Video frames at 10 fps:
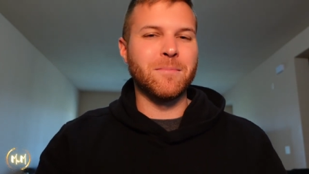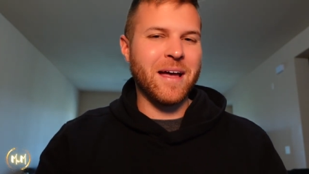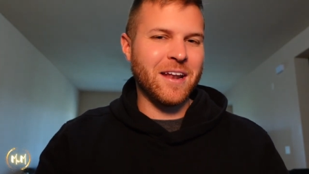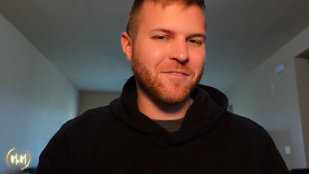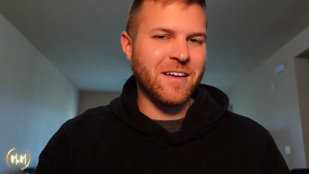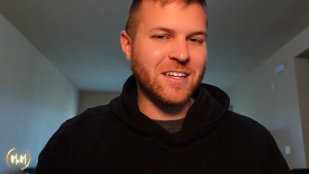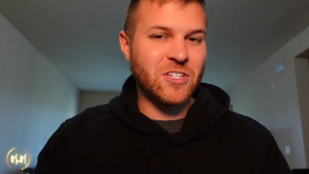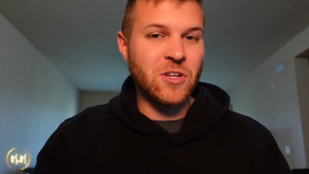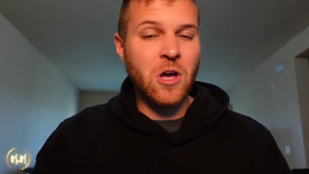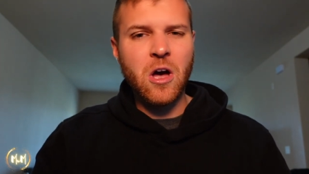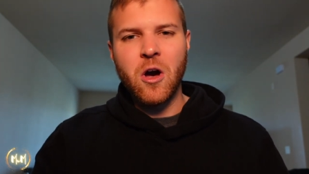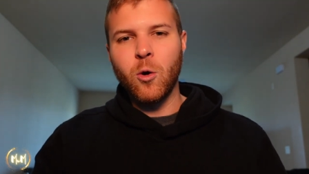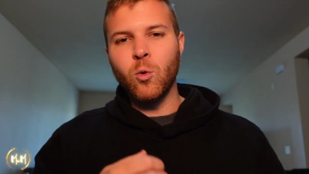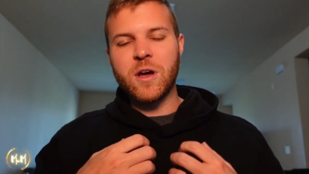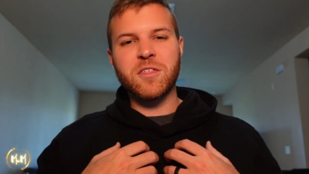Manifest
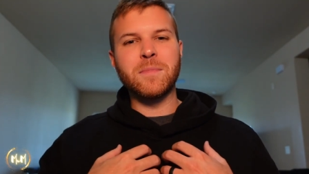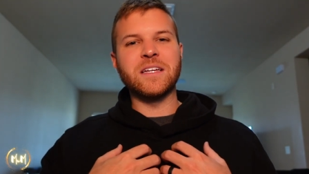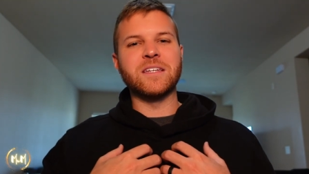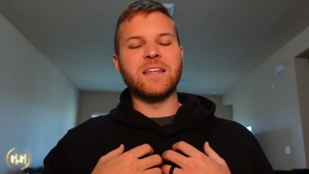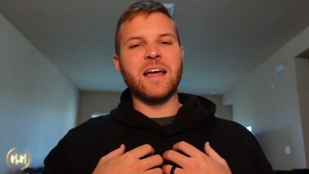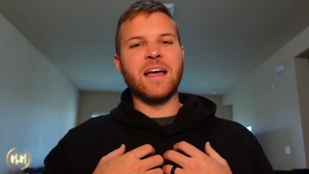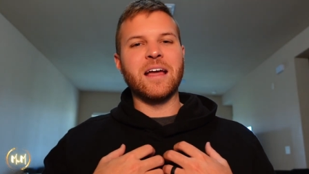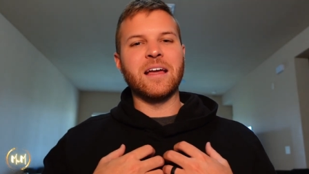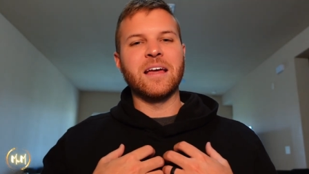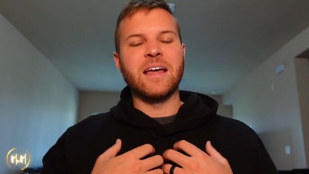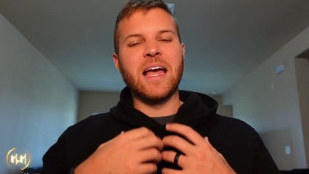with me today.